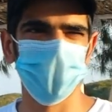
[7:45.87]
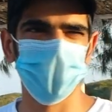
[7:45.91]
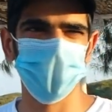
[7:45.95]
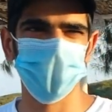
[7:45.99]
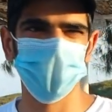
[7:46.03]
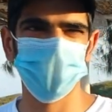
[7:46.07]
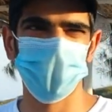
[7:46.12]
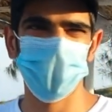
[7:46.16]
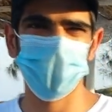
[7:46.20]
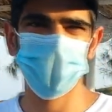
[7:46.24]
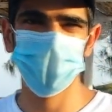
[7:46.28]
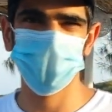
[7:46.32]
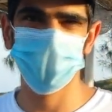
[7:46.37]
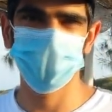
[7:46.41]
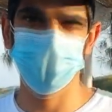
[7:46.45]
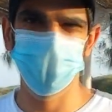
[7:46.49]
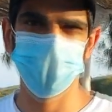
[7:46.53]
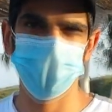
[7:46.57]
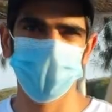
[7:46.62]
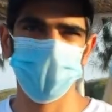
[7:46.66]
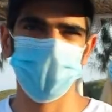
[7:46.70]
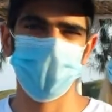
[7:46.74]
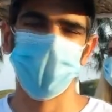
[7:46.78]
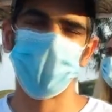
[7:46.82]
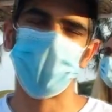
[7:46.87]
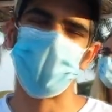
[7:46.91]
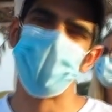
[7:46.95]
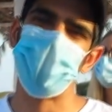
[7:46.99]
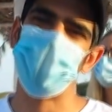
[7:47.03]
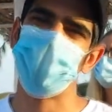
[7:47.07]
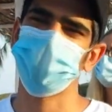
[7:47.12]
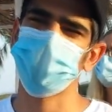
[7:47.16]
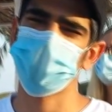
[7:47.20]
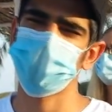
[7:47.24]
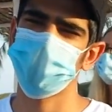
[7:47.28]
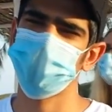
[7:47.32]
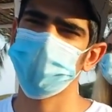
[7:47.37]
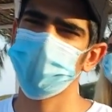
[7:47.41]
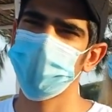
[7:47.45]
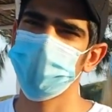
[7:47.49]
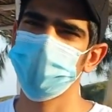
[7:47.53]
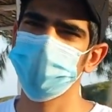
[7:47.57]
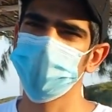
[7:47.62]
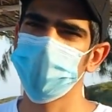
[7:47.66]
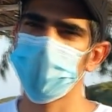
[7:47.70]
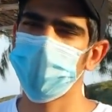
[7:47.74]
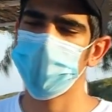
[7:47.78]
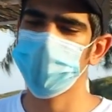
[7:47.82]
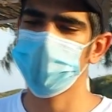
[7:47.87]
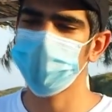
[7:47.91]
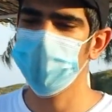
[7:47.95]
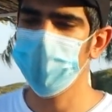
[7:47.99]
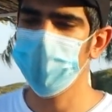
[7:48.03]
as possible. But yes, at the same time,